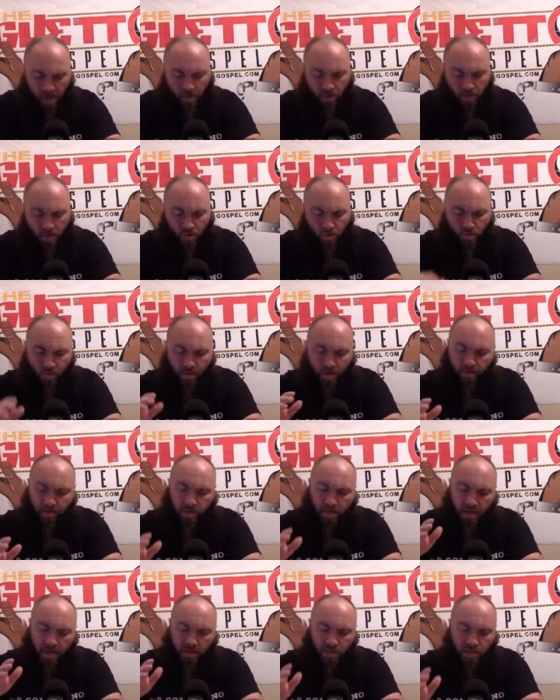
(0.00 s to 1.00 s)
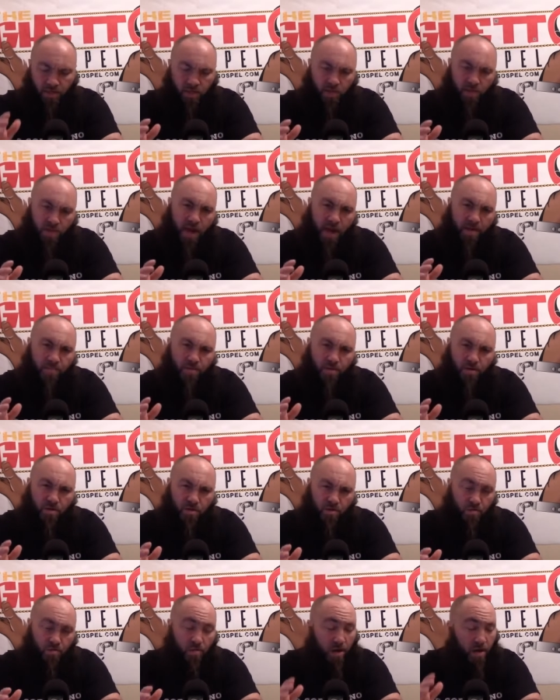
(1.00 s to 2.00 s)
So Revelation chapter
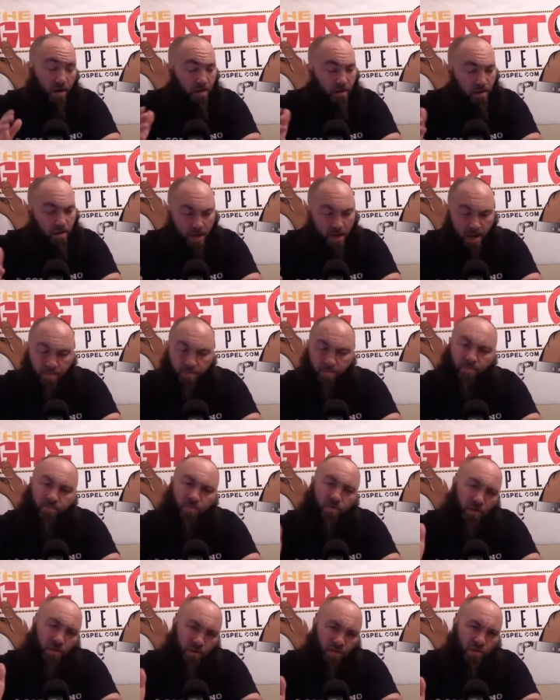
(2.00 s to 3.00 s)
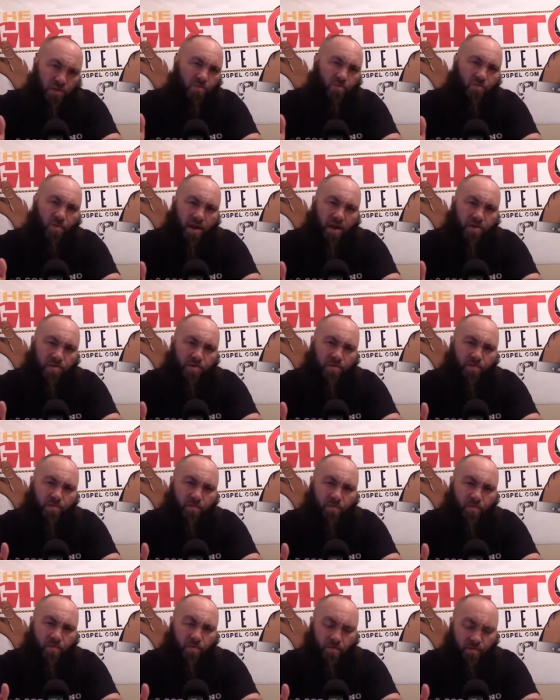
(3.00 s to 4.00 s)
two, in the name of Jesus Christ, of
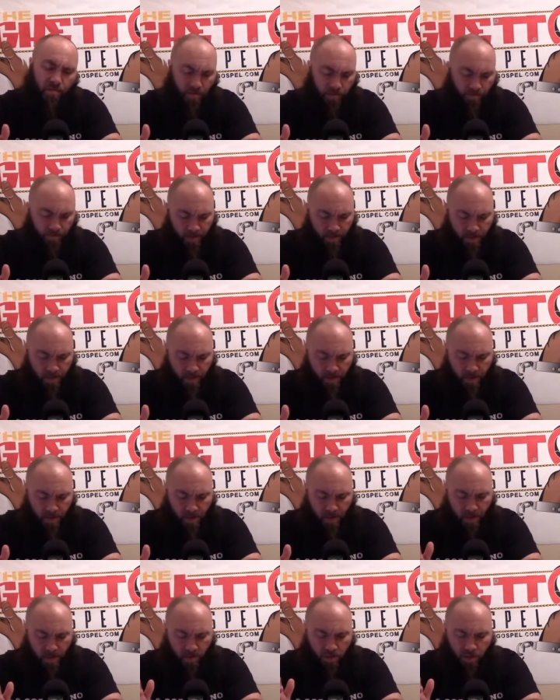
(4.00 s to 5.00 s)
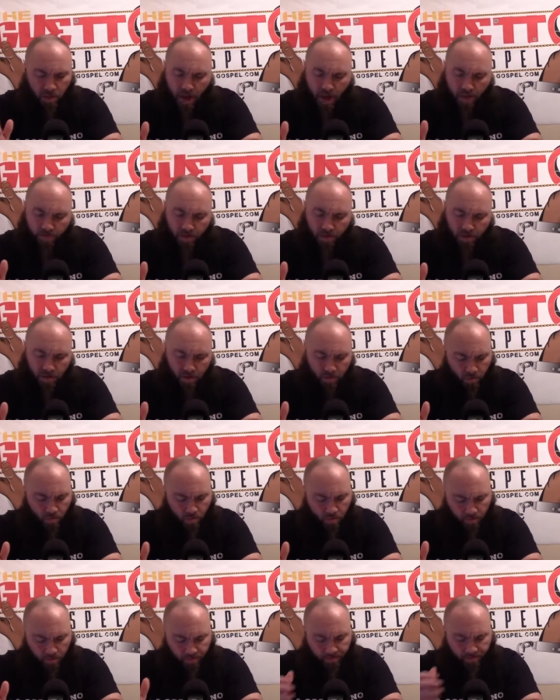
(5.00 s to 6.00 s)
course, chapter two,